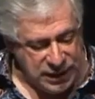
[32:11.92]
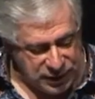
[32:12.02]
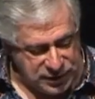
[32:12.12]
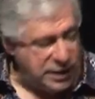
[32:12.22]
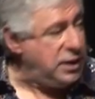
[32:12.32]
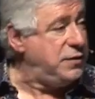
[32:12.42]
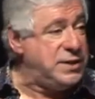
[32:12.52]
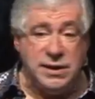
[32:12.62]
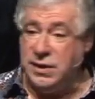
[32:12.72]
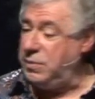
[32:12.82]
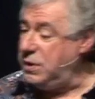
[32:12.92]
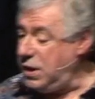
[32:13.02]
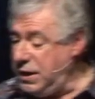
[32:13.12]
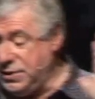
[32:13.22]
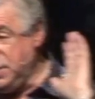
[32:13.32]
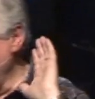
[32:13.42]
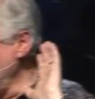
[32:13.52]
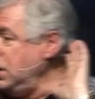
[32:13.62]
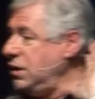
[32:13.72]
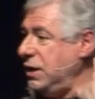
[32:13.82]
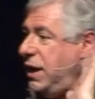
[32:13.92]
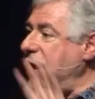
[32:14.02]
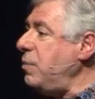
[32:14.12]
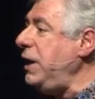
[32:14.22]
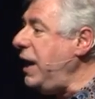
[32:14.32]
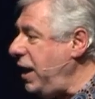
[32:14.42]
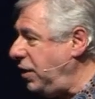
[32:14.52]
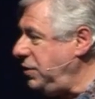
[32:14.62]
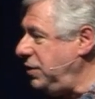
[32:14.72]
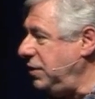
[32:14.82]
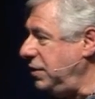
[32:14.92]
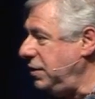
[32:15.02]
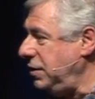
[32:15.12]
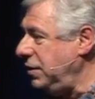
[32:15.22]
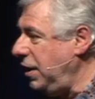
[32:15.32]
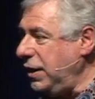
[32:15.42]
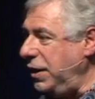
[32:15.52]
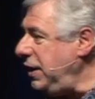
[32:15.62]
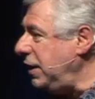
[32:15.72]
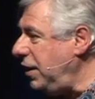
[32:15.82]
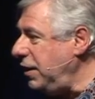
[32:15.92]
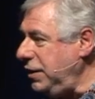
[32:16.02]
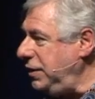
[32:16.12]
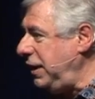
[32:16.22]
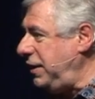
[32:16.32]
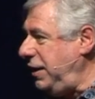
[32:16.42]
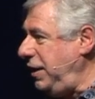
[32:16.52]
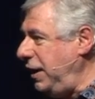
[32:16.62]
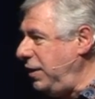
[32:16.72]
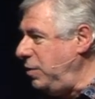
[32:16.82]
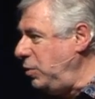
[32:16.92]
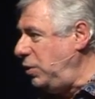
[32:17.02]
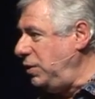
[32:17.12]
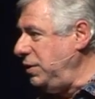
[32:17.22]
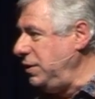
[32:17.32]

and say, and I've said to them, guys, count me out. I don't need anything more.